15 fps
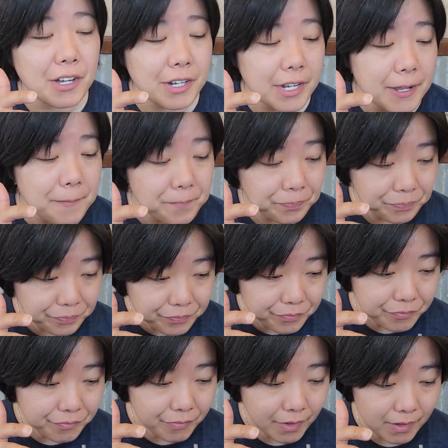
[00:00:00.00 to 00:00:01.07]
on it.
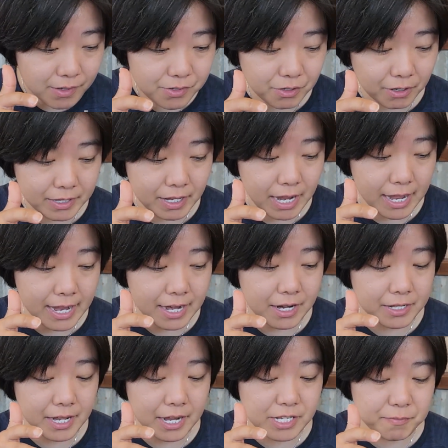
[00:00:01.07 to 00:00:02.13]
So that I
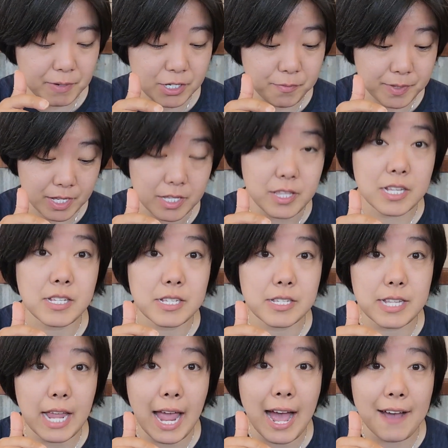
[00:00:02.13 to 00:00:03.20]
cannot taste much, but this is
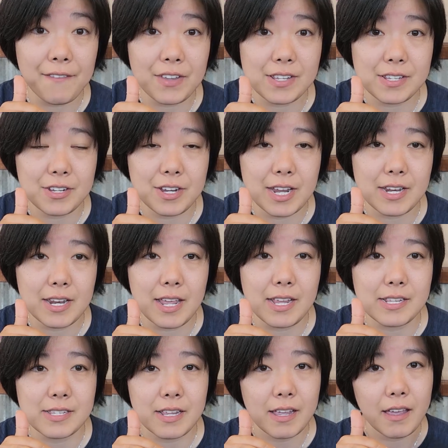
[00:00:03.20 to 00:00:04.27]
like obvious. You can
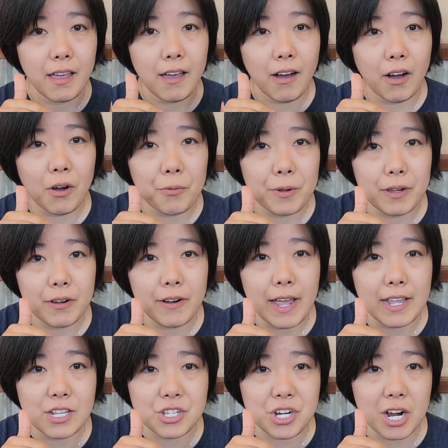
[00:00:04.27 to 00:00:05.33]
taste Oreo
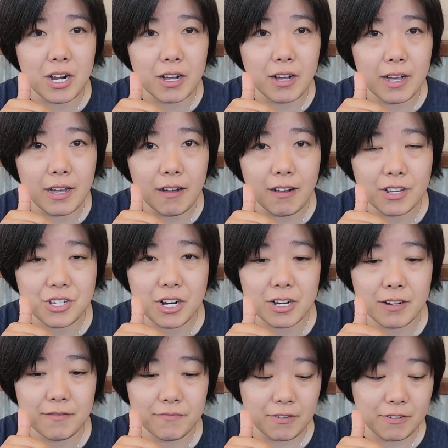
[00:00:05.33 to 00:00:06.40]
and hot chocolate